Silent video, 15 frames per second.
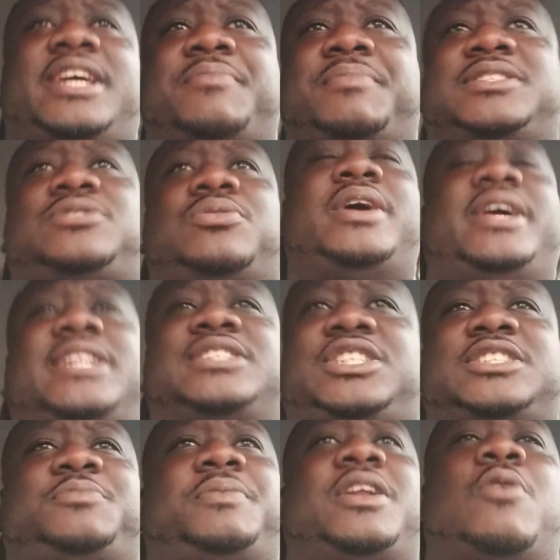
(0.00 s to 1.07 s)
in between. It's
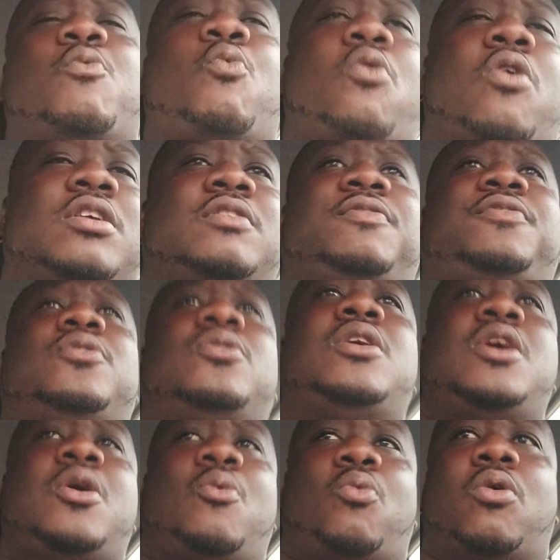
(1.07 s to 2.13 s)
just been a wonderful,
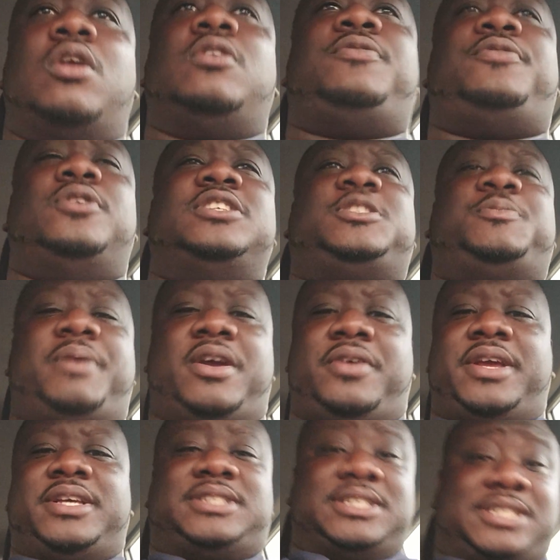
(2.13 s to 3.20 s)
wonderful
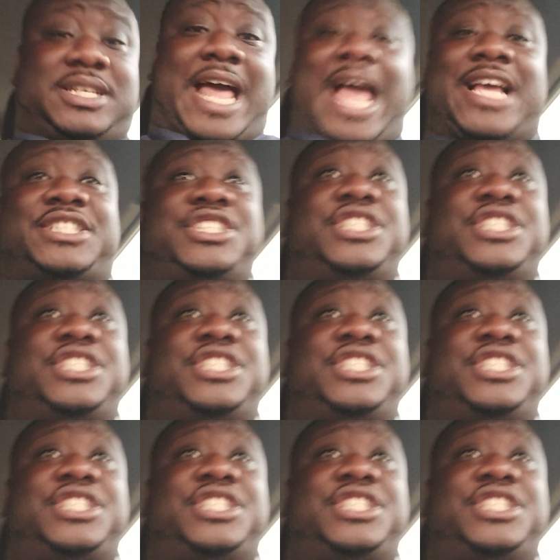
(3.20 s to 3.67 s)
experience this last